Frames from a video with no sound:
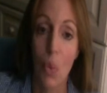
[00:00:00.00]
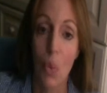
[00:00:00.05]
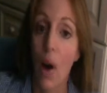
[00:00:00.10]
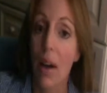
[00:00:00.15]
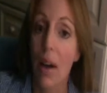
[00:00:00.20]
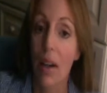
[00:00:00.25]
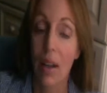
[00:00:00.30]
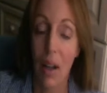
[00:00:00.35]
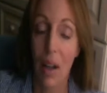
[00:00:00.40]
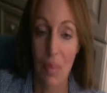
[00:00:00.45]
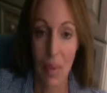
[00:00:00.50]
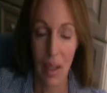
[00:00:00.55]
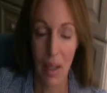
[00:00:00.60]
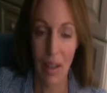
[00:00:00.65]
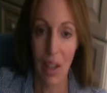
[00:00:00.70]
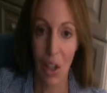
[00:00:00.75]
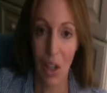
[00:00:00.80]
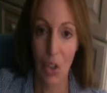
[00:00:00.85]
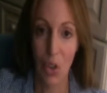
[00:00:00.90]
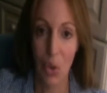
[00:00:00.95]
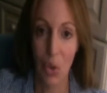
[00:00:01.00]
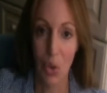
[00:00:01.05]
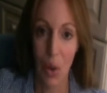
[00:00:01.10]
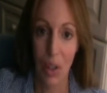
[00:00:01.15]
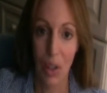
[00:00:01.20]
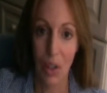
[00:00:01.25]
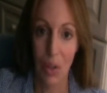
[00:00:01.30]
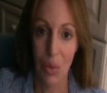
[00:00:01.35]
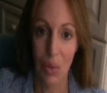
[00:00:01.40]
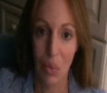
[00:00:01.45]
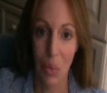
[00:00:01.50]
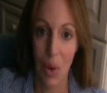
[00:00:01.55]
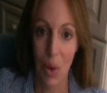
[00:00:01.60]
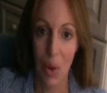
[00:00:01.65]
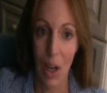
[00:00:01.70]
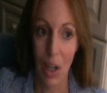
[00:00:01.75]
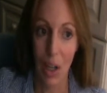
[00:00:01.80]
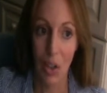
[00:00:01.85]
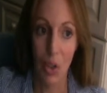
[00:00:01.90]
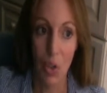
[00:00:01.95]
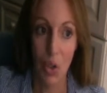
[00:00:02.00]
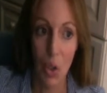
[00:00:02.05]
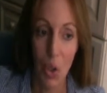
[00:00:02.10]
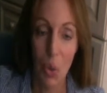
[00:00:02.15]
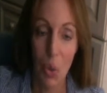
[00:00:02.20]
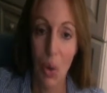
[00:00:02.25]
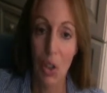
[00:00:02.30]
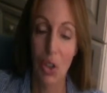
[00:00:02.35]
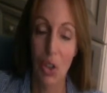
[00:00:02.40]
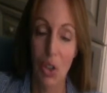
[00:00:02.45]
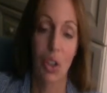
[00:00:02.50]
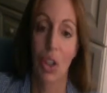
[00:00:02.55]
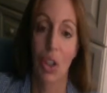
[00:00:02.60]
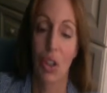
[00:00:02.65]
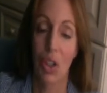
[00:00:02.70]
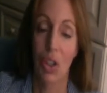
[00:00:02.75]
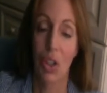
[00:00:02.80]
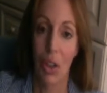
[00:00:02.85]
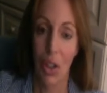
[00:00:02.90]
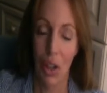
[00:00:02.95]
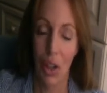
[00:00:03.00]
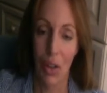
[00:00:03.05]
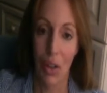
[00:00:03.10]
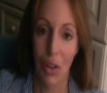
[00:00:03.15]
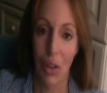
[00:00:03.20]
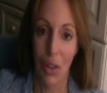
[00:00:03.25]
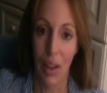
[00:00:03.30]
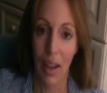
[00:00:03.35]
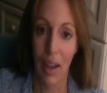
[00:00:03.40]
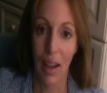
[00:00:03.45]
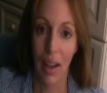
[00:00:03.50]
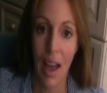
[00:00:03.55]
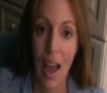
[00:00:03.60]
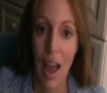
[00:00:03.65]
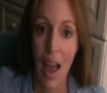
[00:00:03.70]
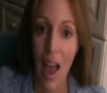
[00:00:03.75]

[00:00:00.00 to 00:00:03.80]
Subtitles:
Why did I make that choice when I knew I should have done the other thing?